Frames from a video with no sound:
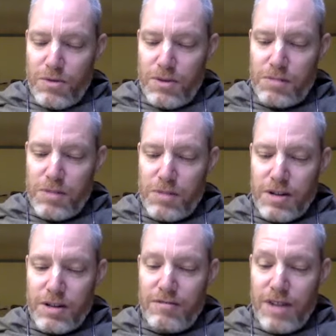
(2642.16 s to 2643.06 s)
this mark
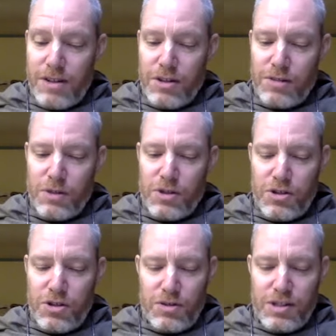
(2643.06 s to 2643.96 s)
on Radha's foot
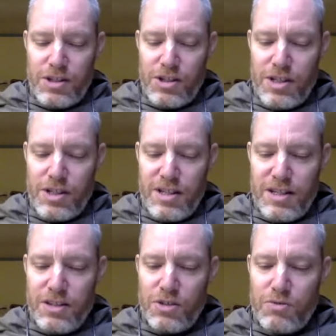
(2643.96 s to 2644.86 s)
shows that she
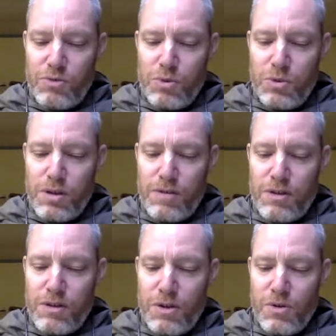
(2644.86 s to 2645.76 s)
is the ruler of
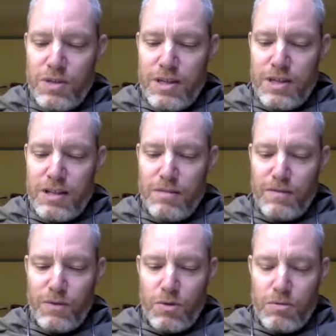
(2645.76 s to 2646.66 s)
her own kingdom,
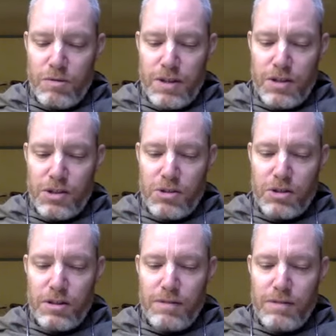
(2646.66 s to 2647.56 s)
formed by the
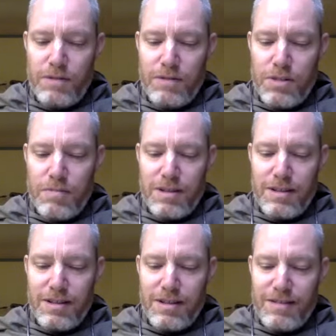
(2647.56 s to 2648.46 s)
circle of Brajamandal.